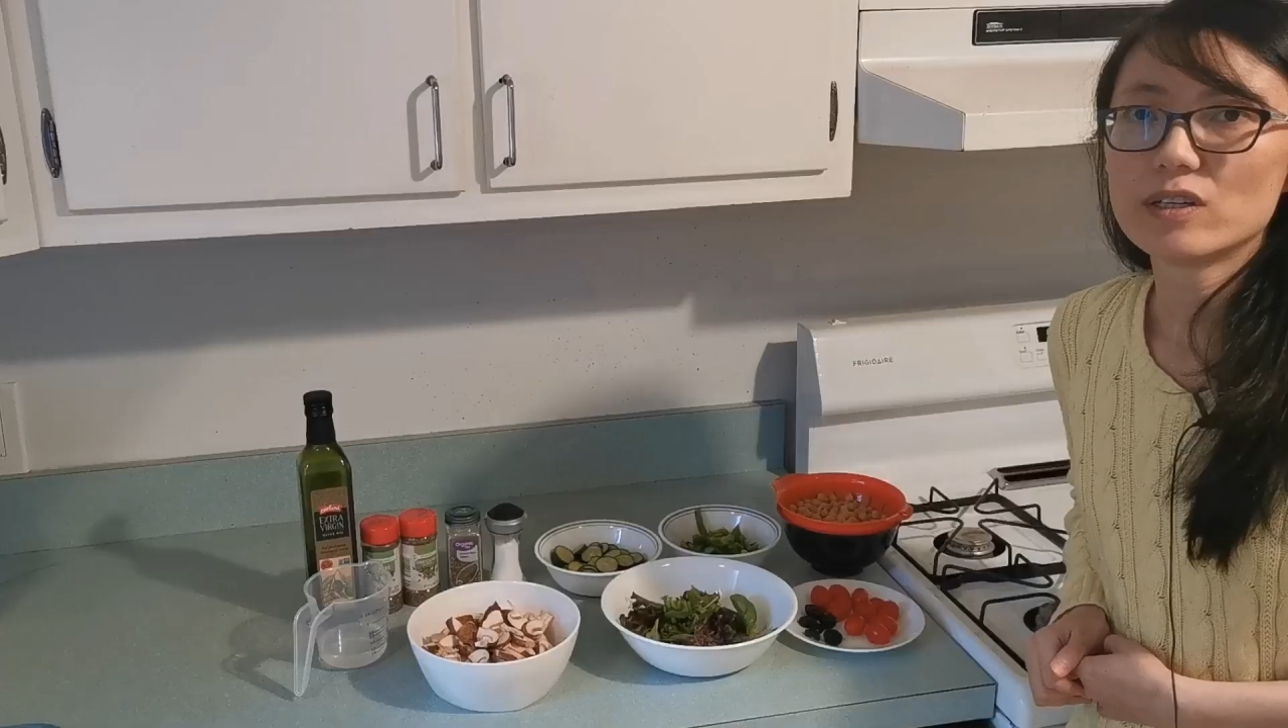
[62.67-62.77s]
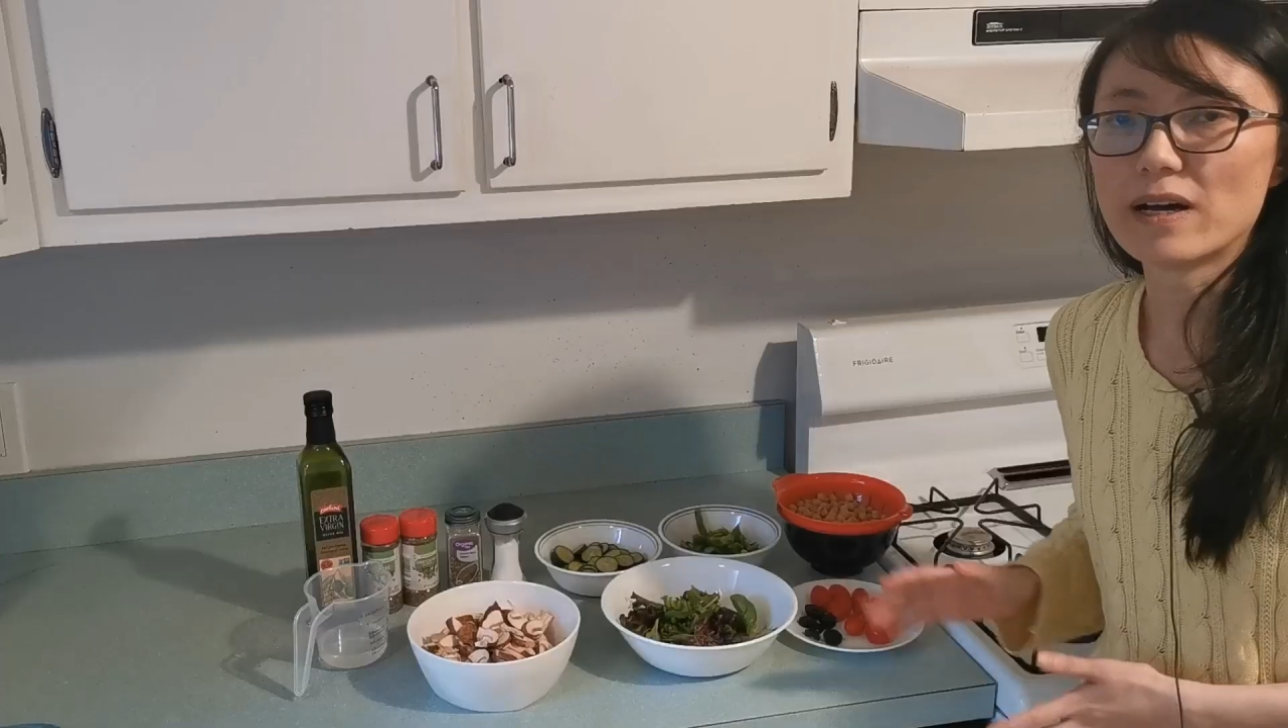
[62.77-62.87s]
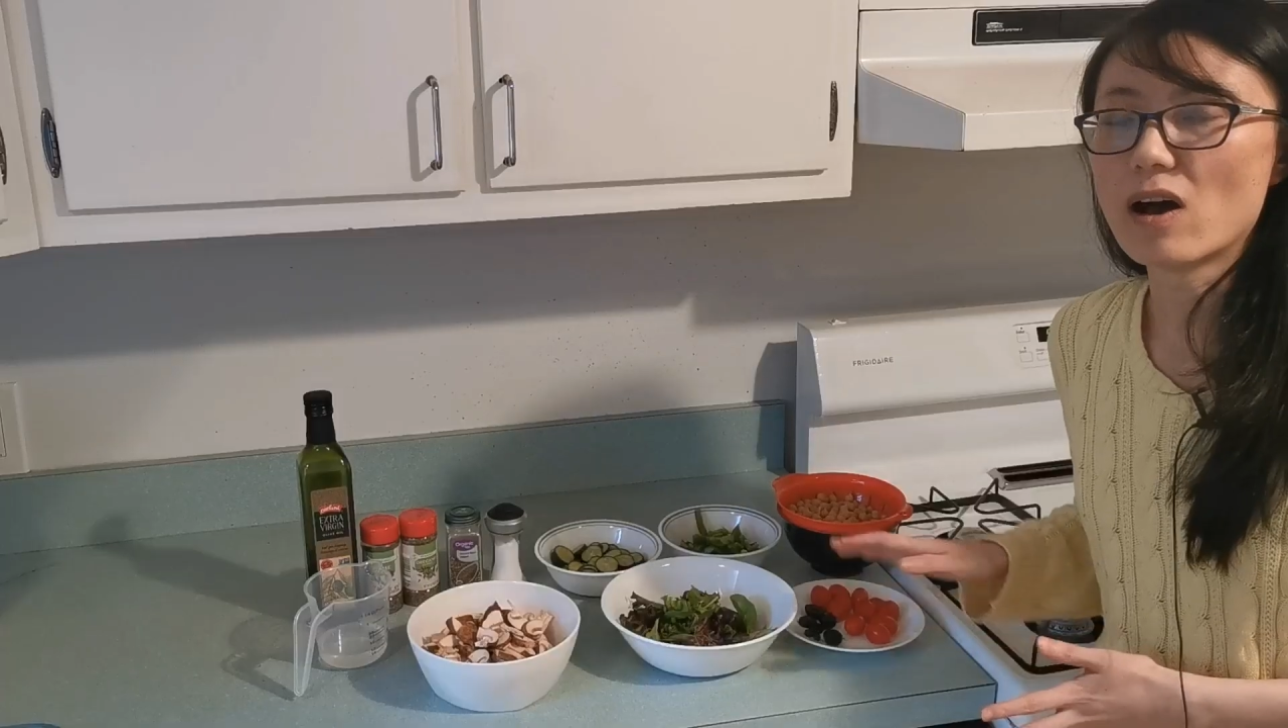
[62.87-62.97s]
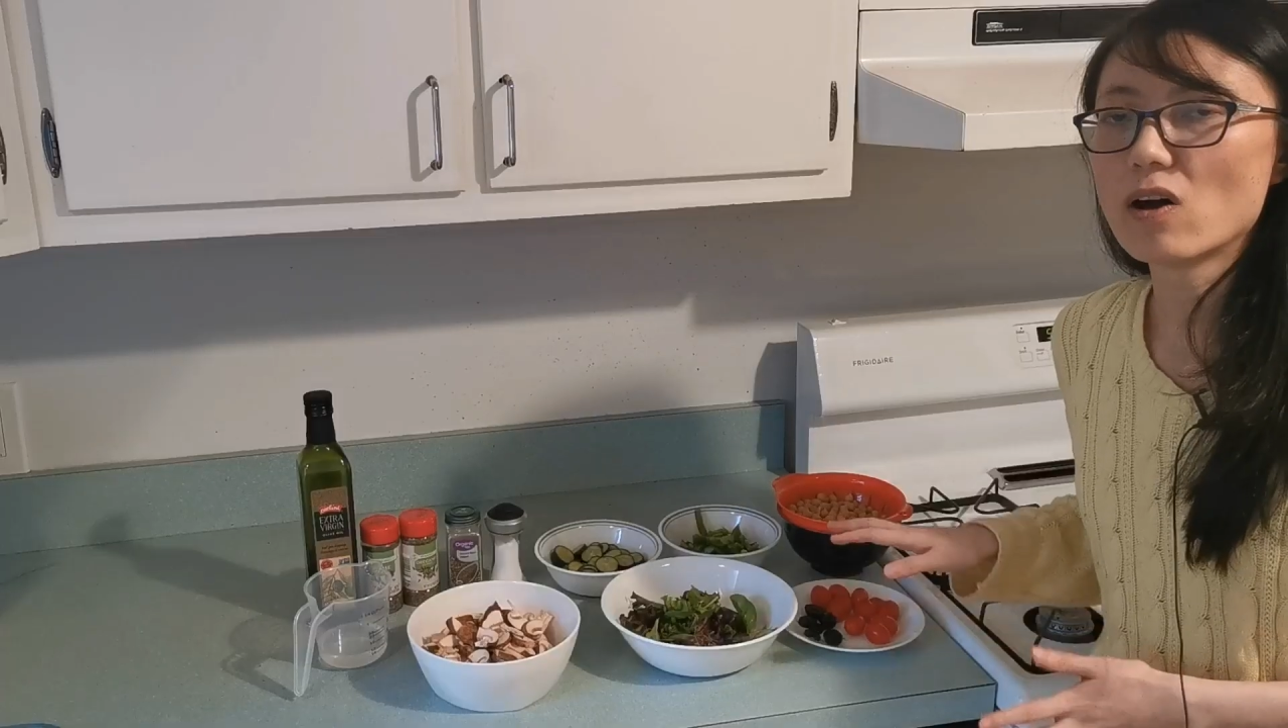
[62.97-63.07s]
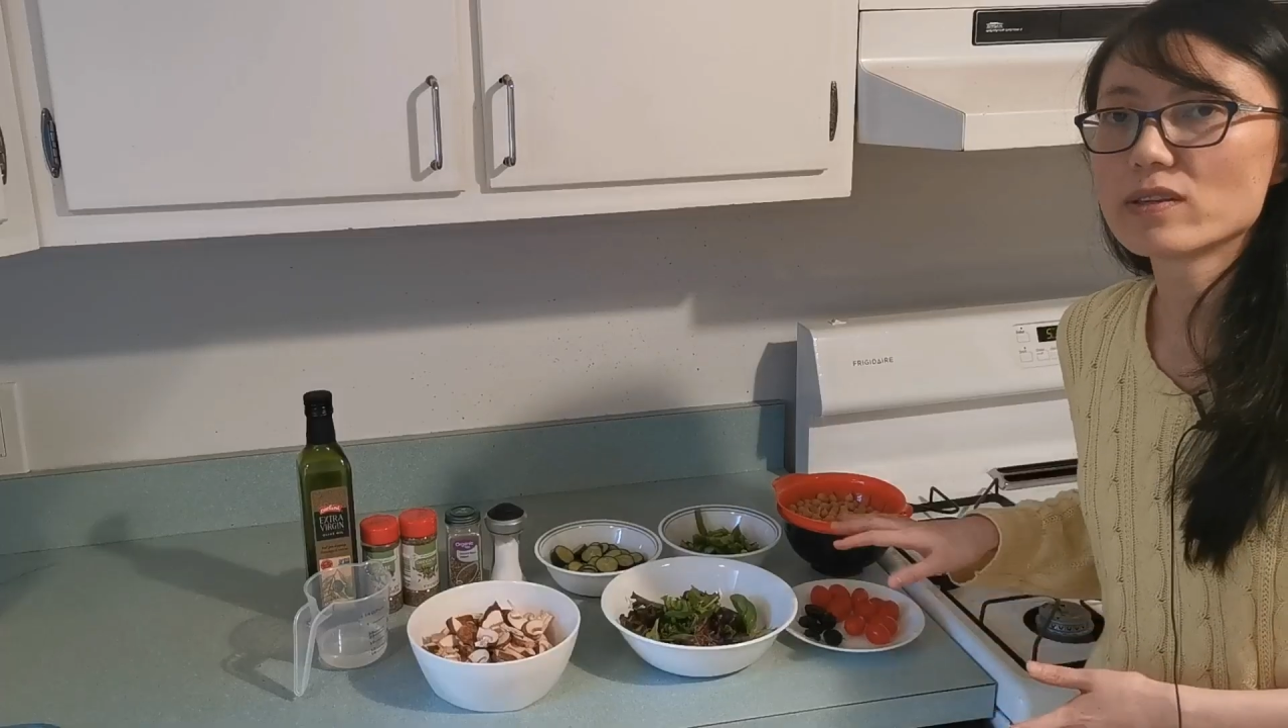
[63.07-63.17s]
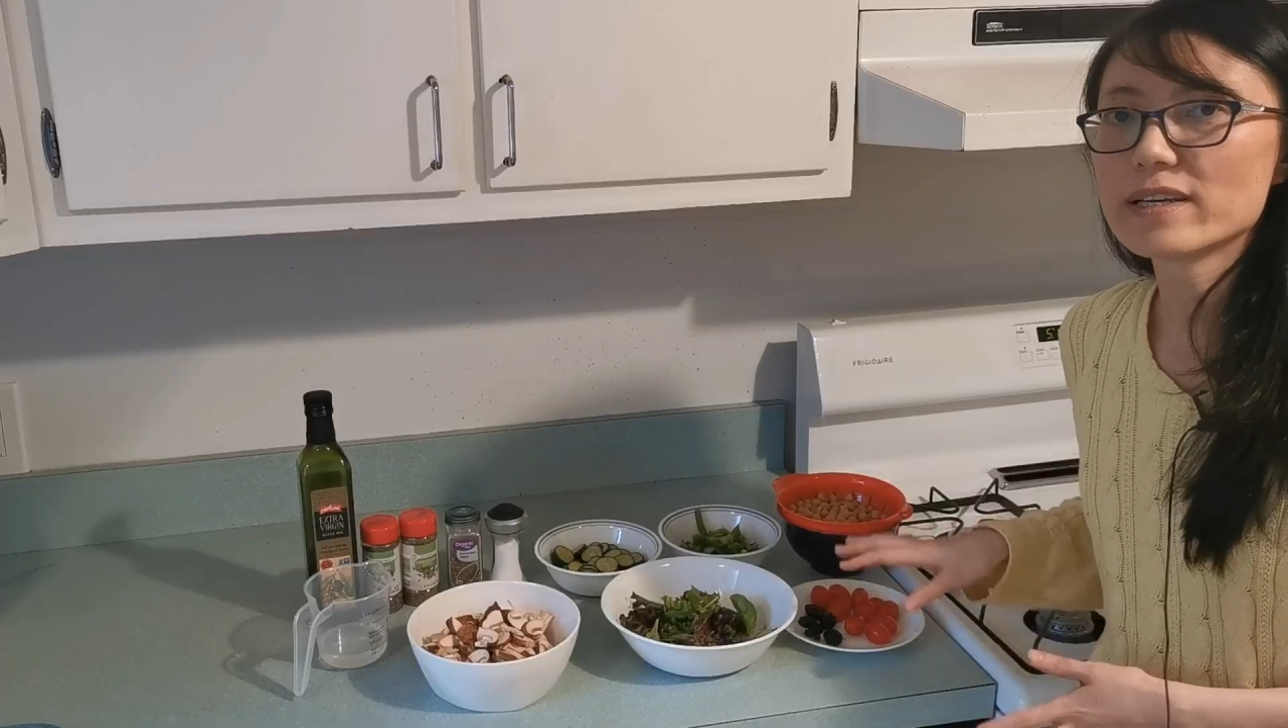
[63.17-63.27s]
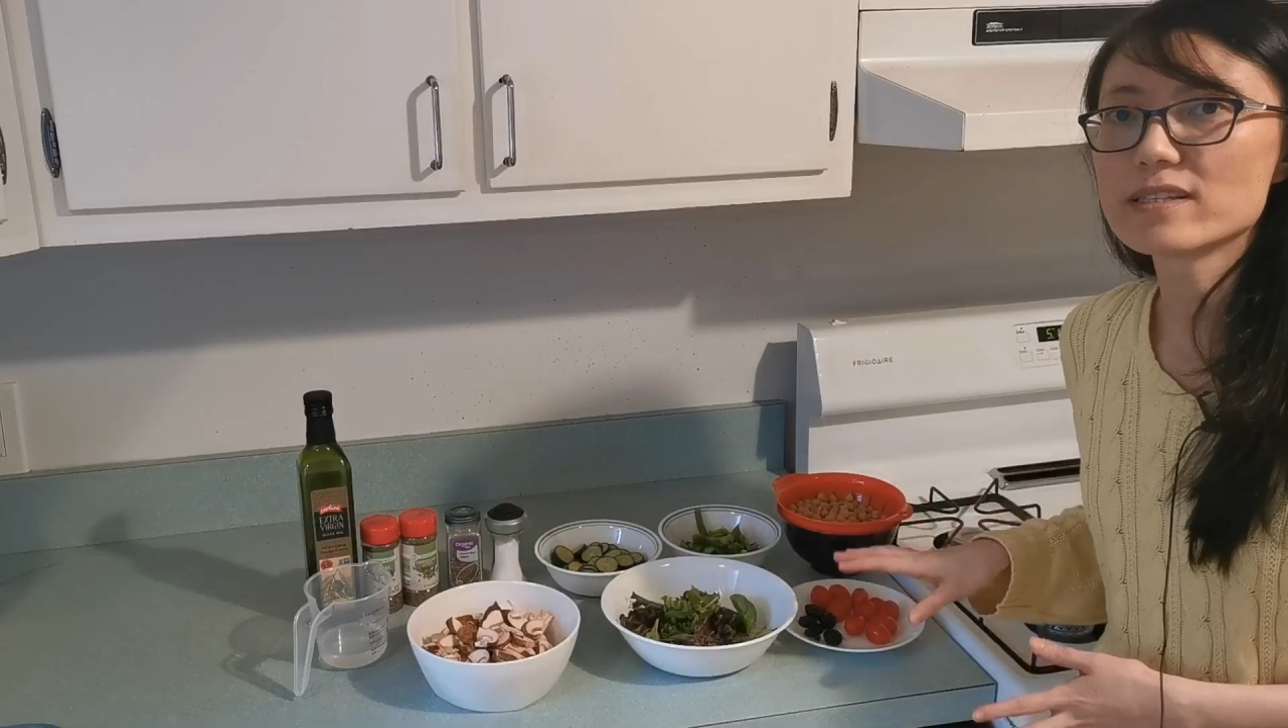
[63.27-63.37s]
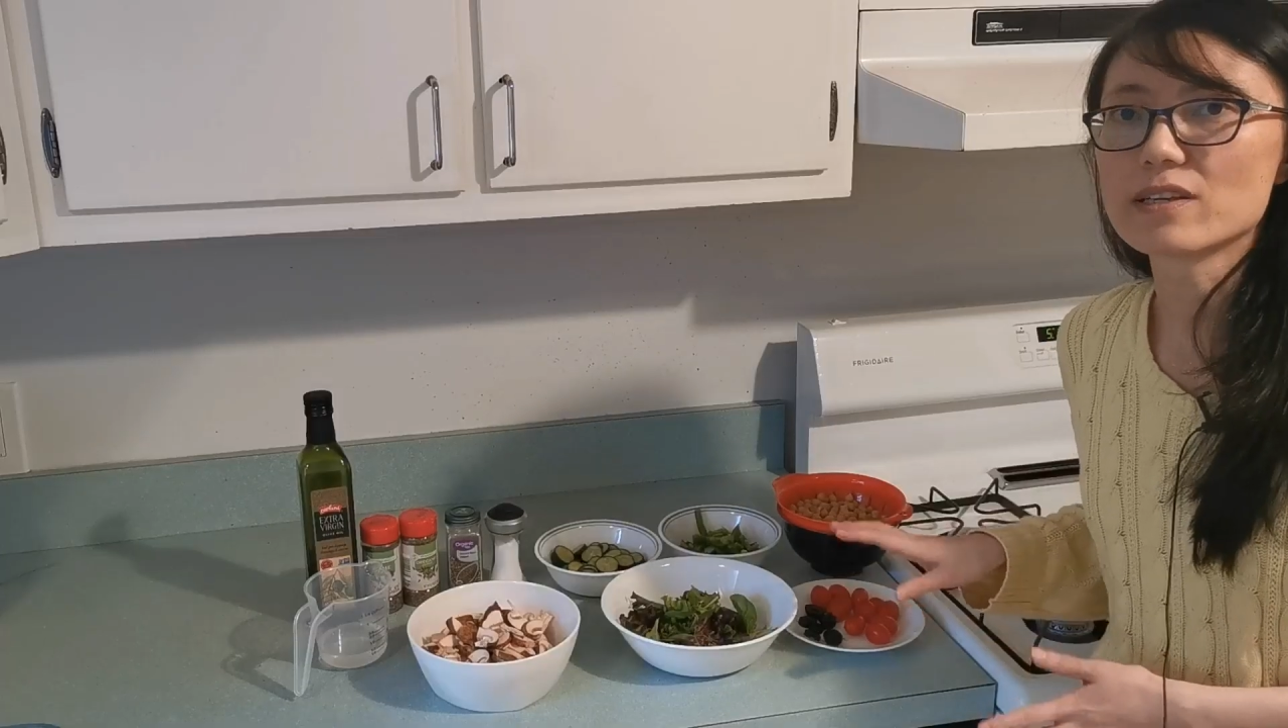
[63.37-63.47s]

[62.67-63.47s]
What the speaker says: But all these